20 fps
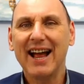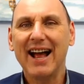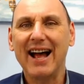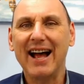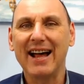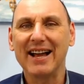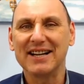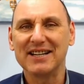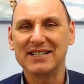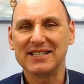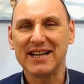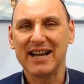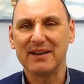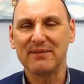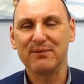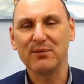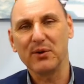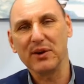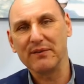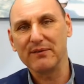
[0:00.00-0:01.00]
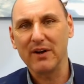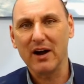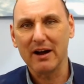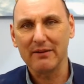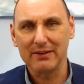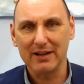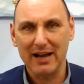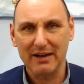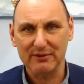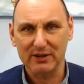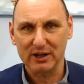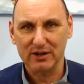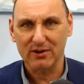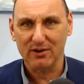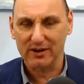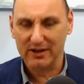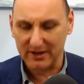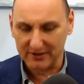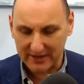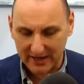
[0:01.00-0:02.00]
and 10:45, 11
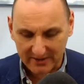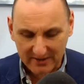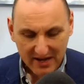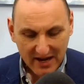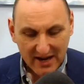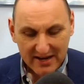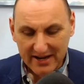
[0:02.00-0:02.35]
o'clock, okay?